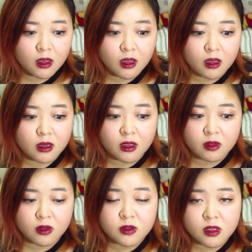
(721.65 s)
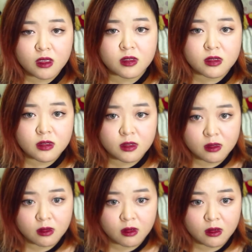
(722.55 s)
and in those
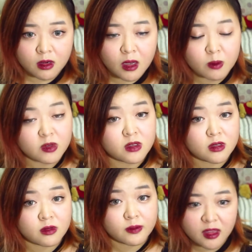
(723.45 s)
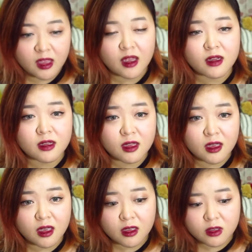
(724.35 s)
cases numbers then they
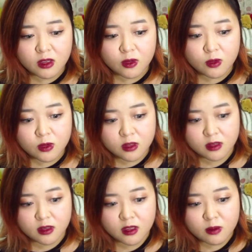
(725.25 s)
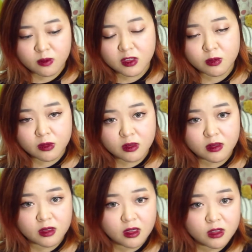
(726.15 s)
can use the numbers
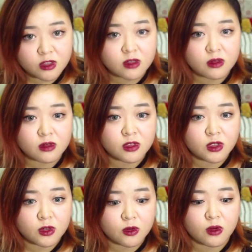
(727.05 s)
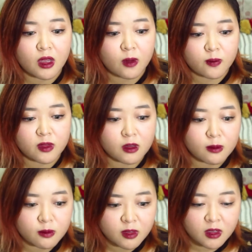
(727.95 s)
pronunciation to help
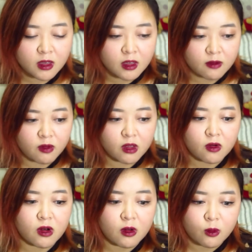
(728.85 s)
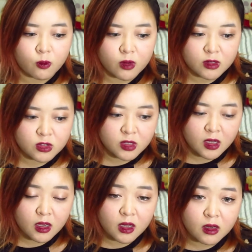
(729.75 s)
them figure out which
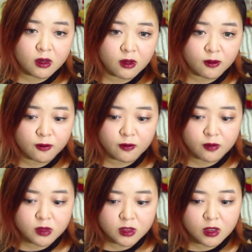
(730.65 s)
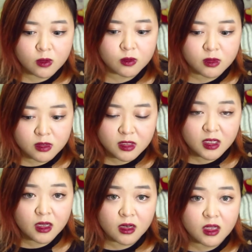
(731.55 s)
kind of tones
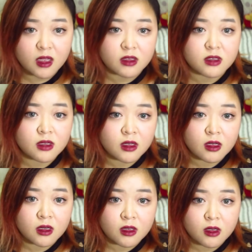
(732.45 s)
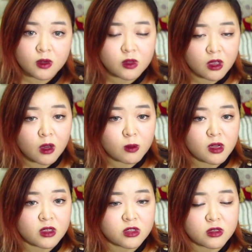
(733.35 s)
they need you know the
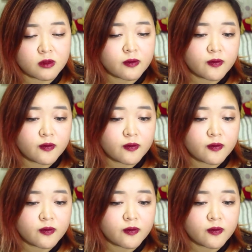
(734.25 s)
combination